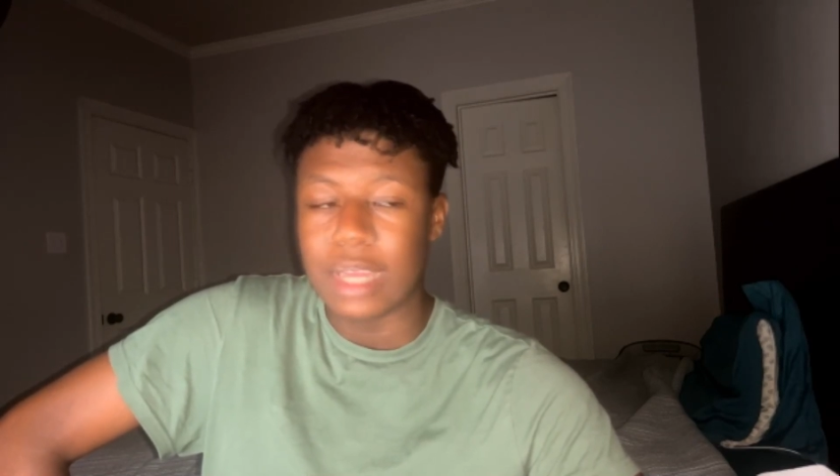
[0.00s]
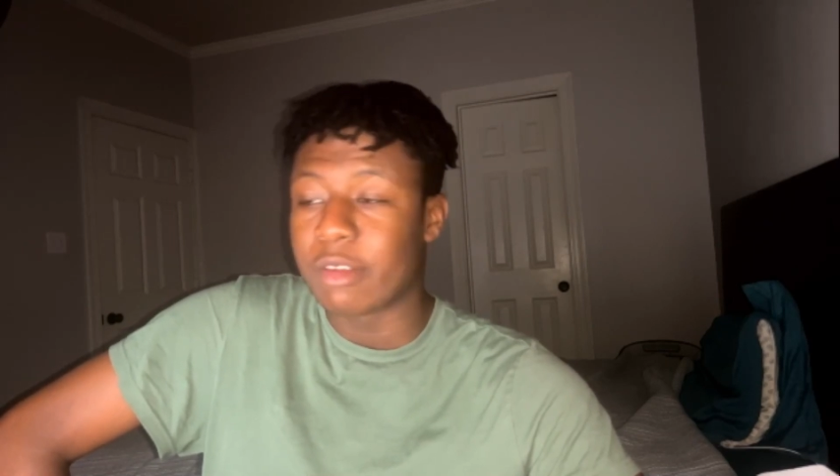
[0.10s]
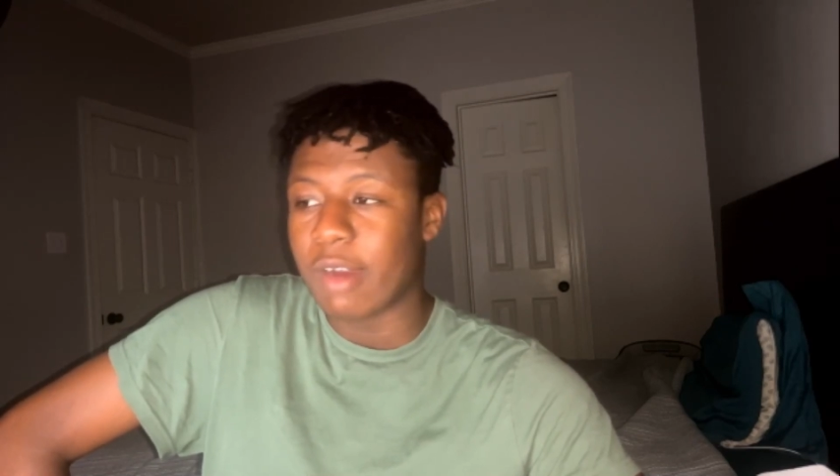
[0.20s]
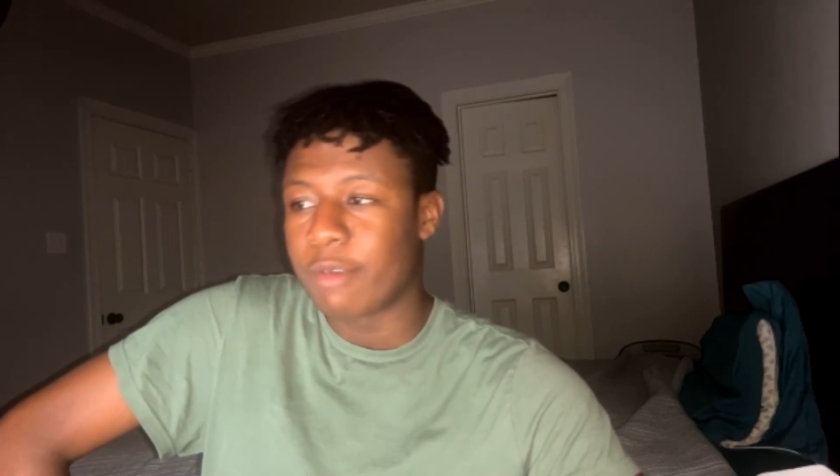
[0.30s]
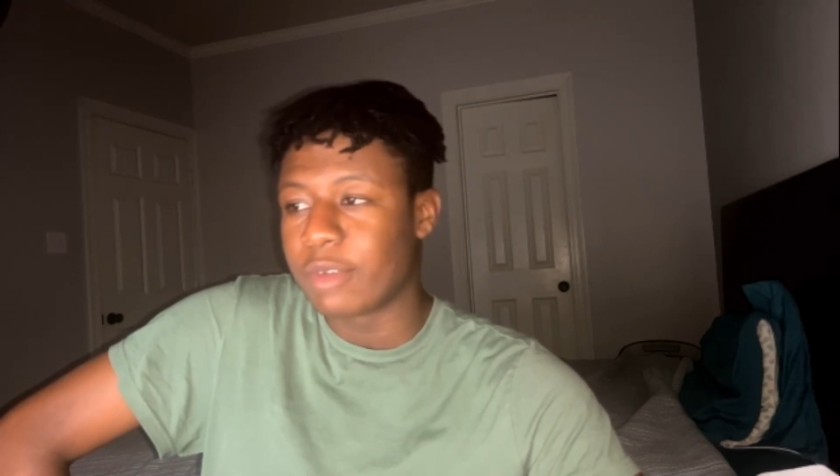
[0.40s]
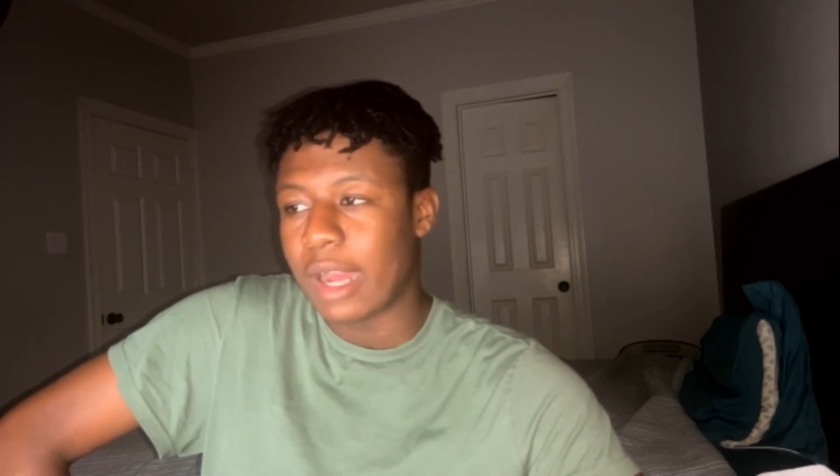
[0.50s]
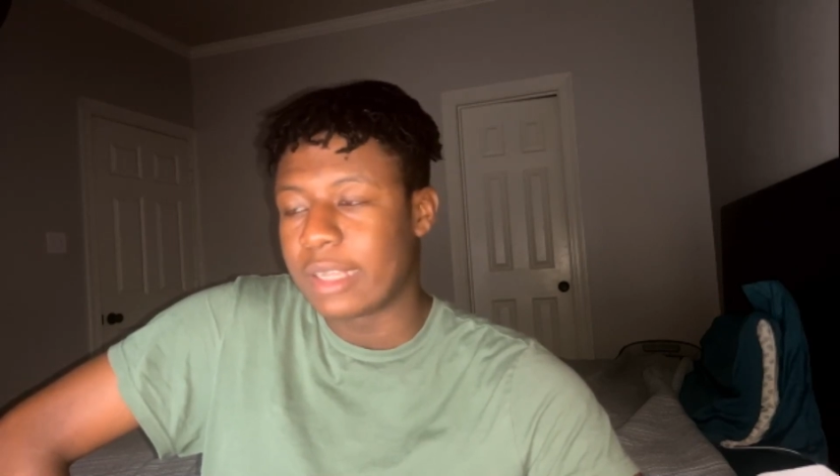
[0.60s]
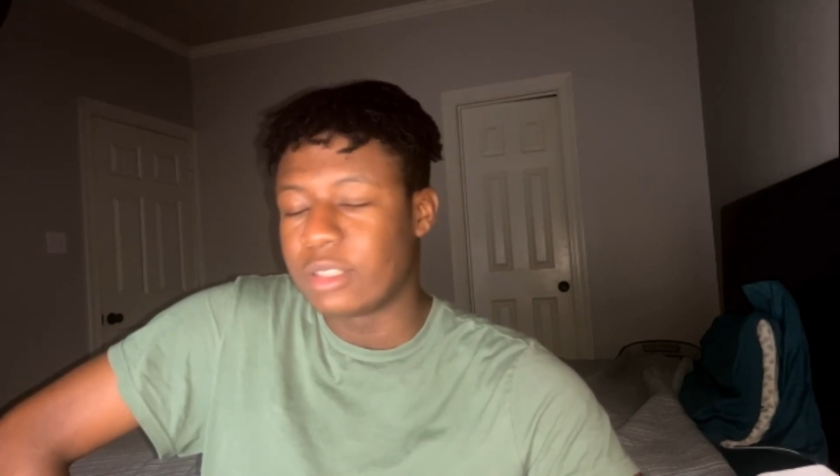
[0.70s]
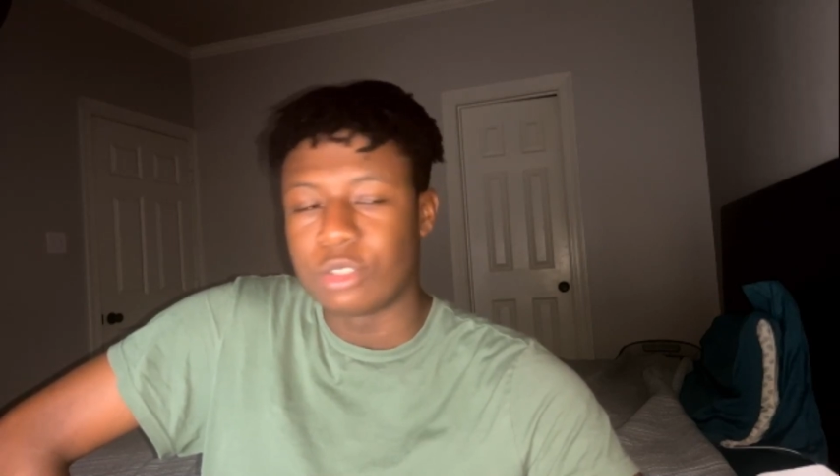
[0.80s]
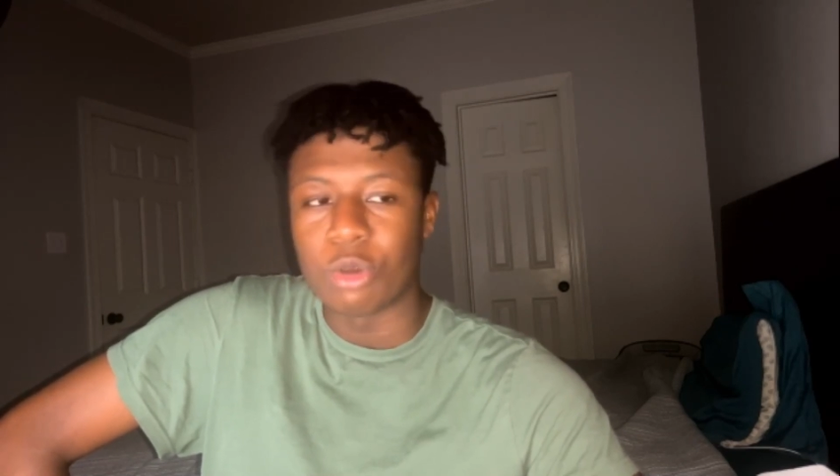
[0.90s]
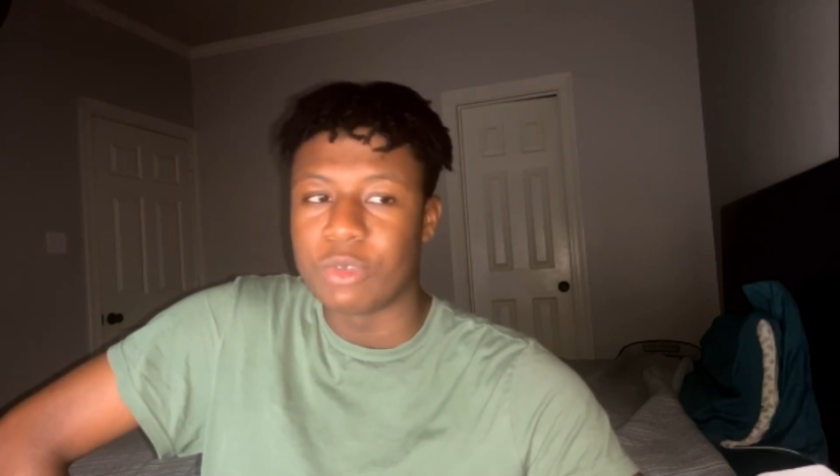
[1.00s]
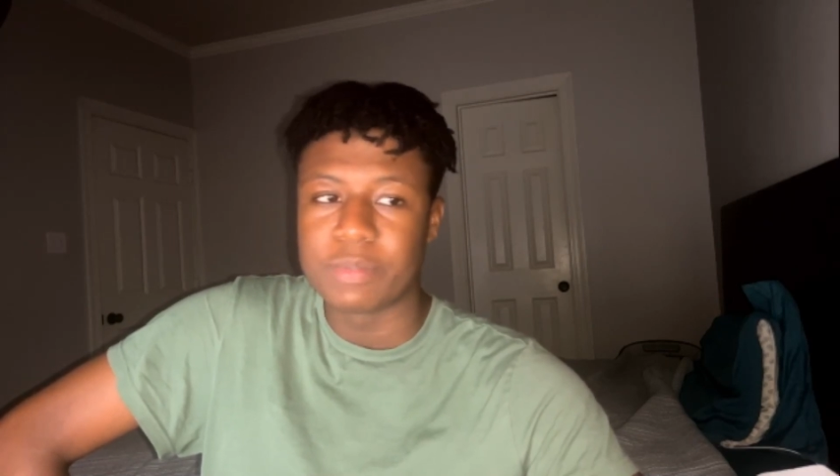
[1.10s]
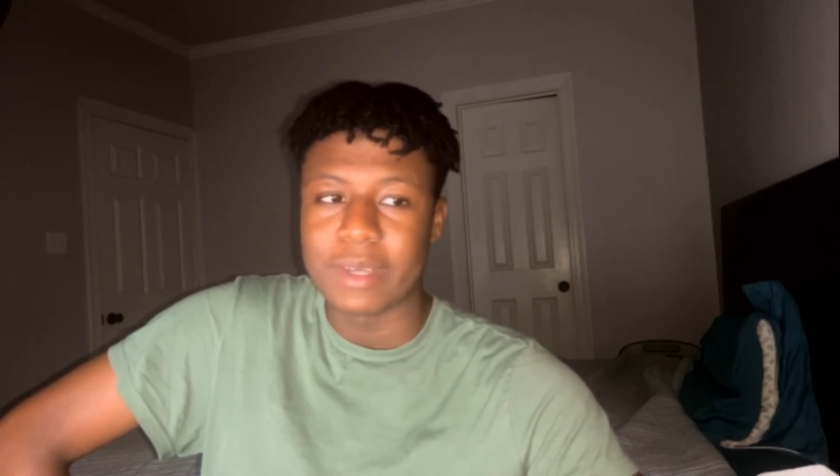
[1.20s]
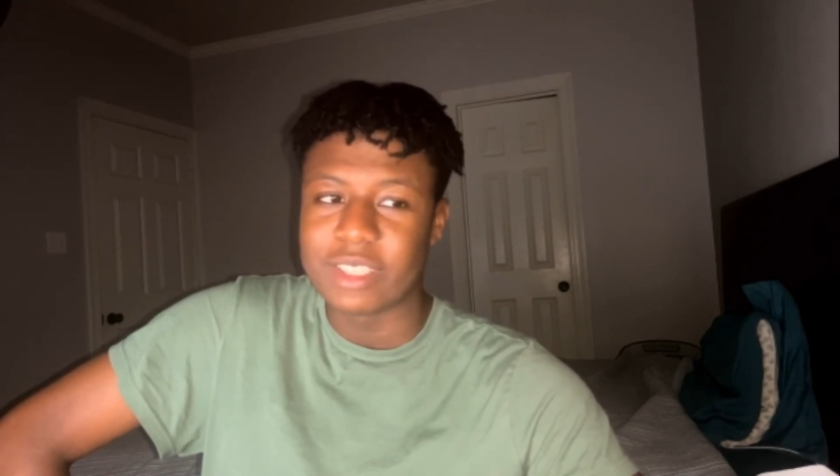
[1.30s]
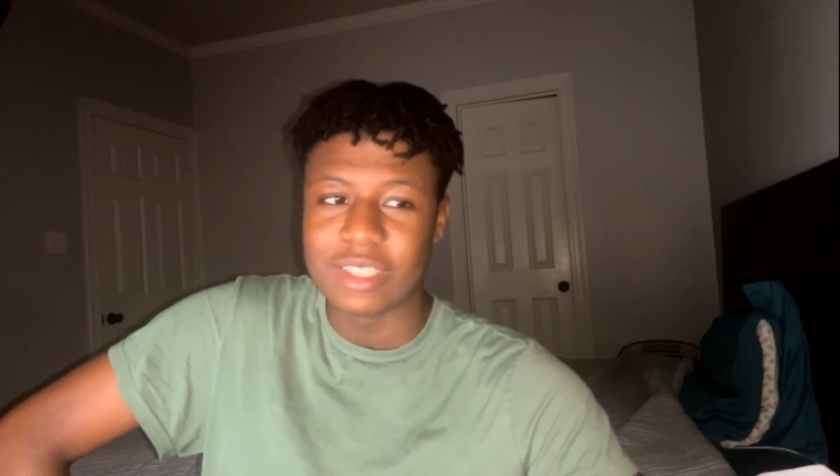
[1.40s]
I don't
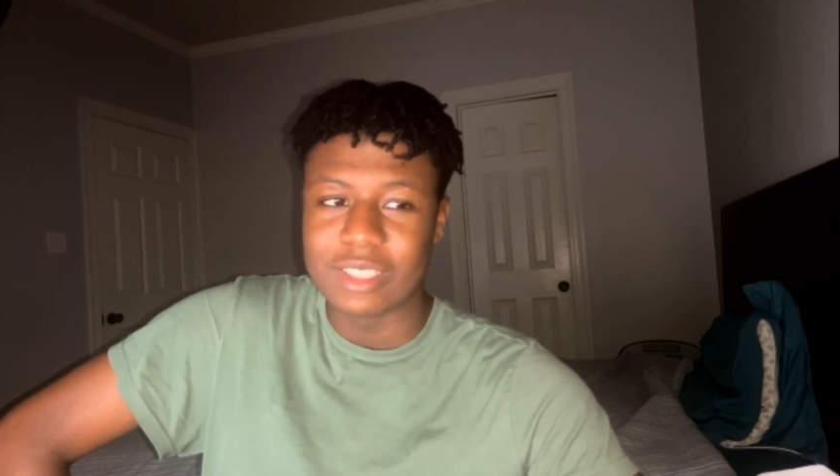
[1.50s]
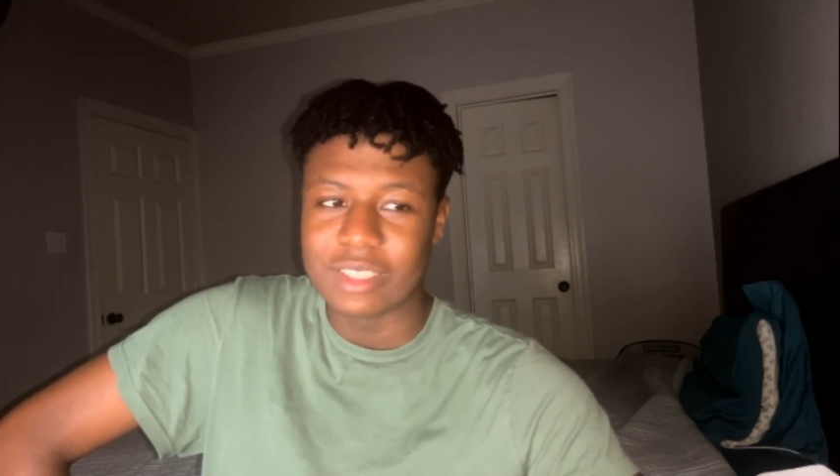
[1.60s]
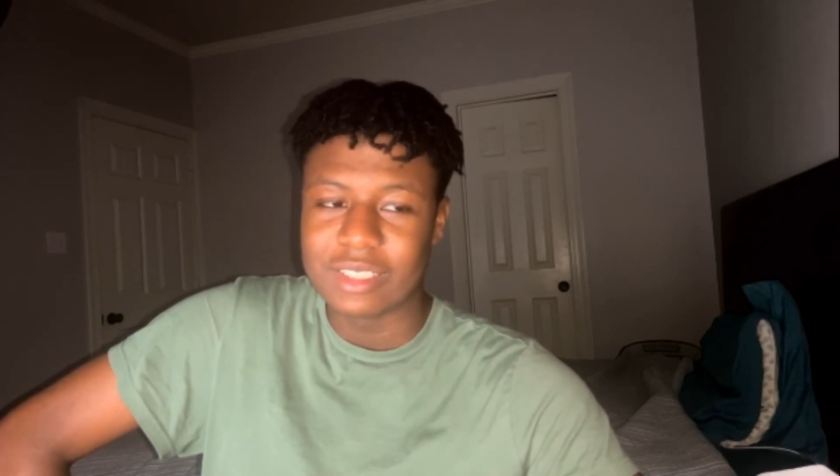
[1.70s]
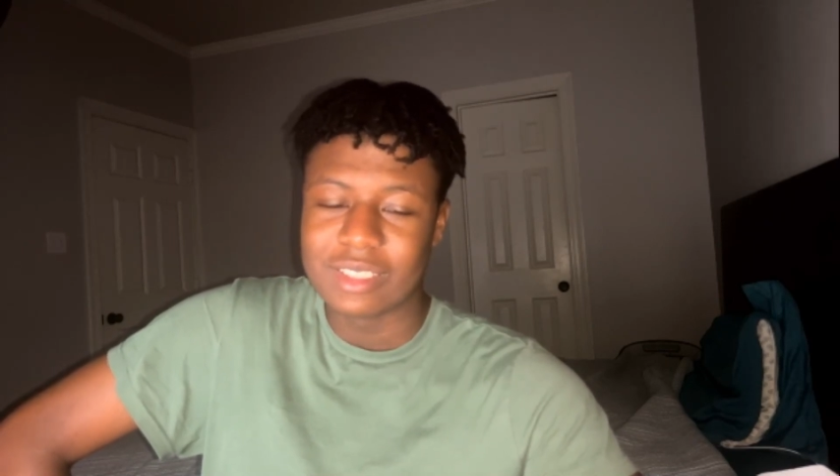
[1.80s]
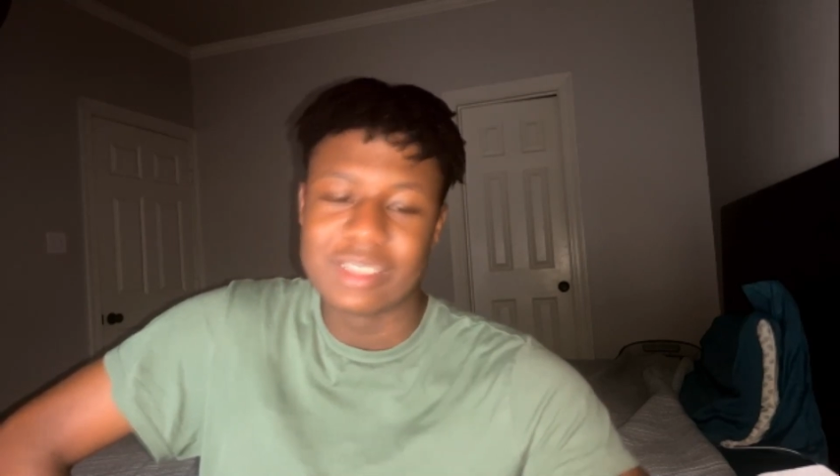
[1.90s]
respect the.